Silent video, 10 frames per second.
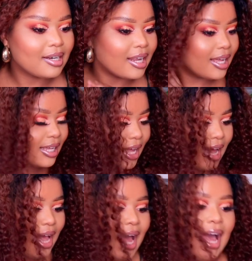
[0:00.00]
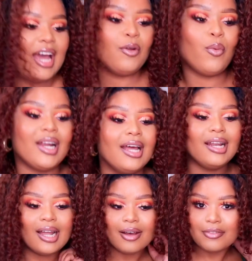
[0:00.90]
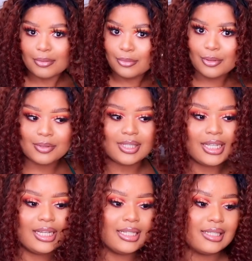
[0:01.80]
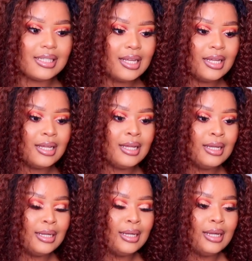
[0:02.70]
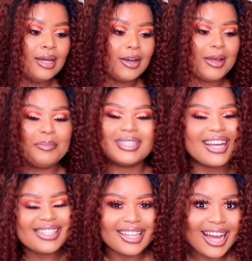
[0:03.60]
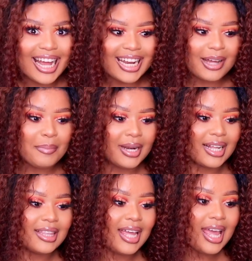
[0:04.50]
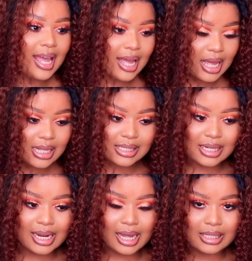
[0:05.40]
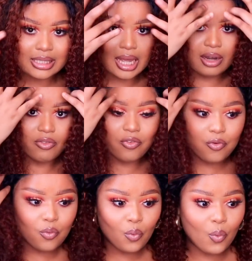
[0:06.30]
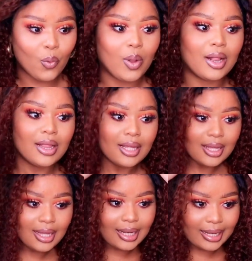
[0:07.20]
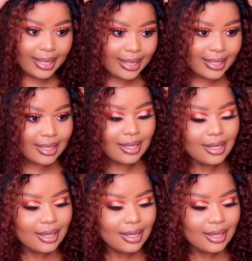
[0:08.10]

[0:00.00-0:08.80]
like. And what I love the most is, okay, besides the color, but like the hair is nice and full. Like